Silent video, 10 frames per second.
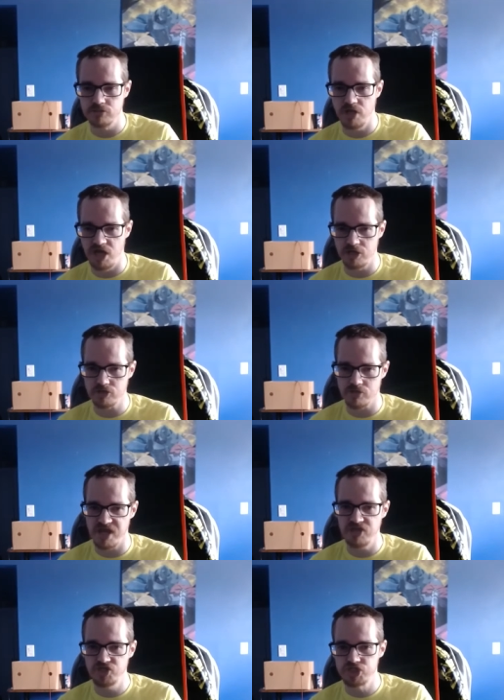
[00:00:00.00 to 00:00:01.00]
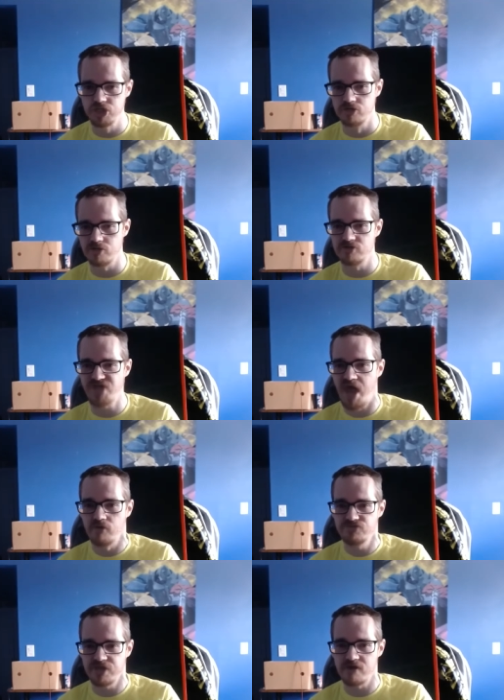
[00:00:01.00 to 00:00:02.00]
uh, great shooters
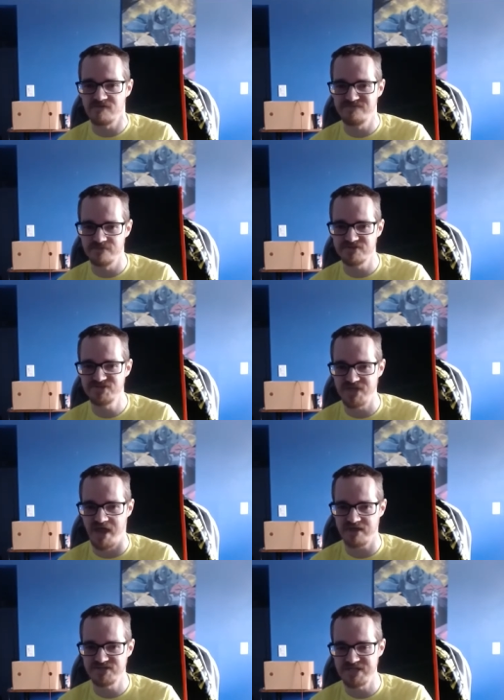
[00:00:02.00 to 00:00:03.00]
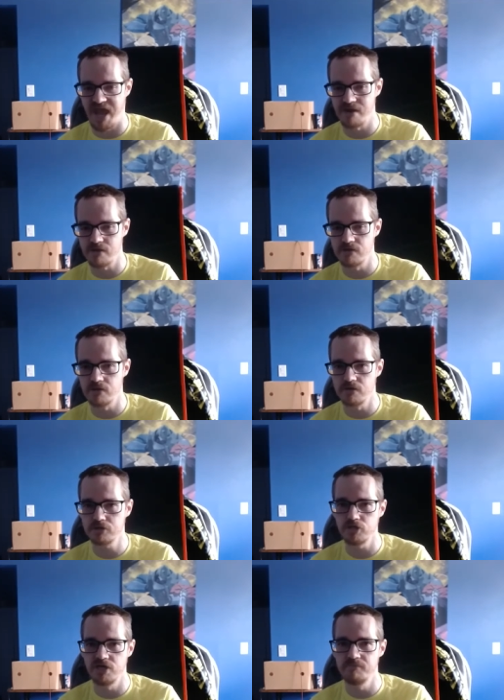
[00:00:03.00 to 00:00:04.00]
out there for the Sega Saturn are
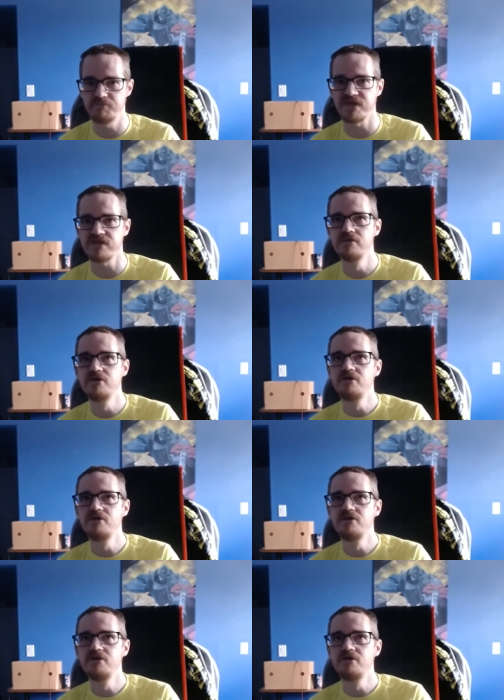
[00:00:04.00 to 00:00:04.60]
going to be